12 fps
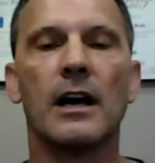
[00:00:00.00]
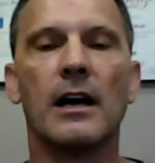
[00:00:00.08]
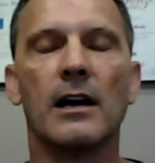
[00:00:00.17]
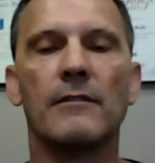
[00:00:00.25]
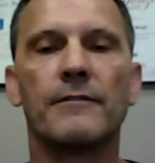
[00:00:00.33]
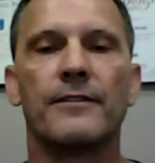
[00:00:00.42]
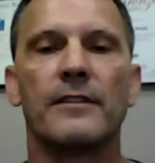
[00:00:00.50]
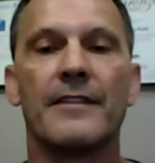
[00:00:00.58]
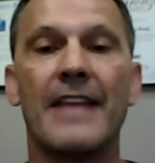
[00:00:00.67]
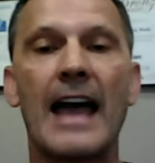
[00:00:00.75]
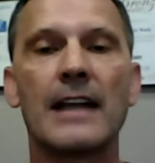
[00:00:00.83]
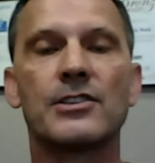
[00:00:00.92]
of
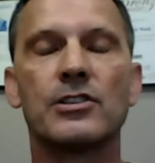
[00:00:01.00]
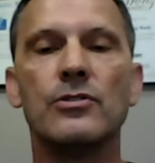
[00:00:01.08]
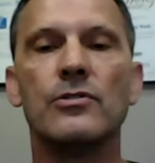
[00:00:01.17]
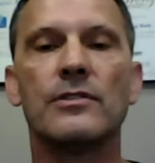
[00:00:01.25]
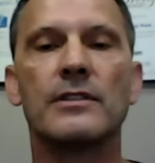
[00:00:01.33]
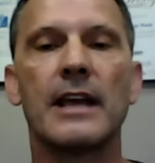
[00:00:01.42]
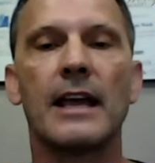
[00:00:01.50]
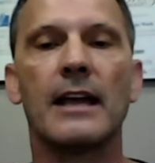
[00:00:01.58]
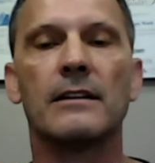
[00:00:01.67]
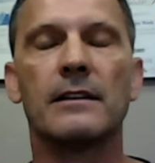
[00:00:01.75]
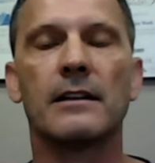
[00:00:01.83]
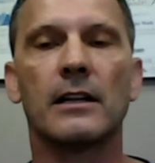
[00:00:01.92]
that tooth,
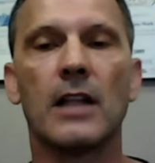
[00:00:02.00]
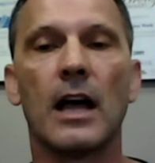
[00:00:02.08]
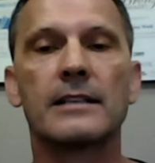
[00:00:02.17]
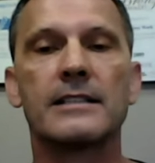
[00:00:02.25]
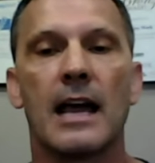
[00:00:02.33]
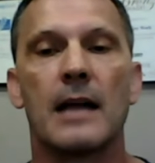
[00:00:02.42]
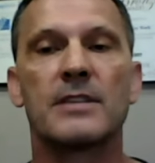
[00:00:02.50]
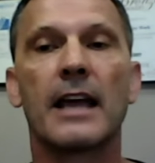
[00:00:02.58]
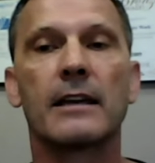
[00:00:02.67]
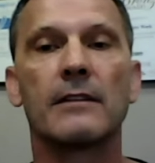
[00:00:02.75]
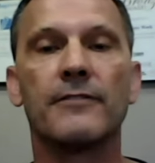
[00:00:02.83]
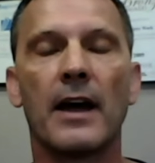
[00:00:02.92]
and a lot of times I
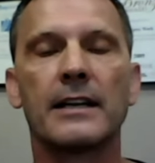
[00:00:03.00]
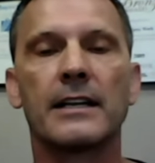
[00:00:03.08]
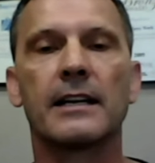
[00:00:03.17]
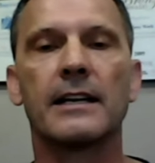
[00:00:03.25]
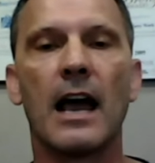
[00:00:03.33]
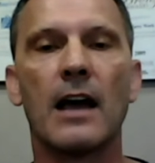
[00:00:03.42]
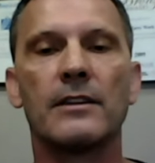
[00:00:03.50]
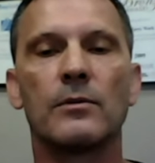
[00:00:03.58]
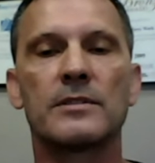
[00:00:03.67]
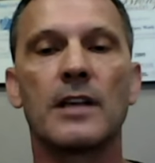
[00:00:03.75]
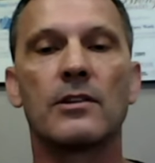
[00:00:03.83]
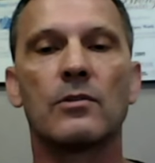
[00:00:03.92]
can find a canal that
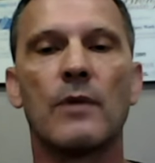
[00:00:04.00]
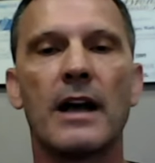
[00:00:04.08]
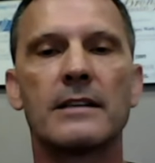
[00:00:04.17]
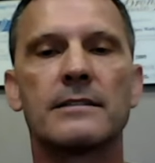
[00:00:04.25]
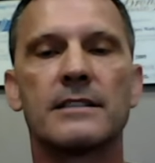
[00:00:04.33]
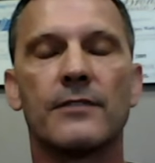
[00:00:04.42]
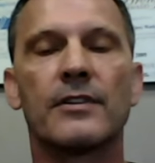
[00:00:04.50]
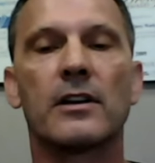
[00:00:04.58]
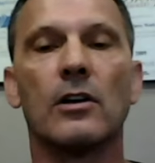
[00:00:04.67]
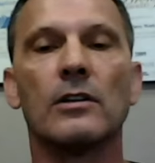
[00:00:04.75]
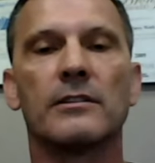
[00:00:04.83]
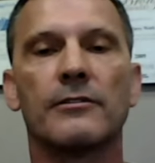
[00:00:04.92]
was otherwise difficult to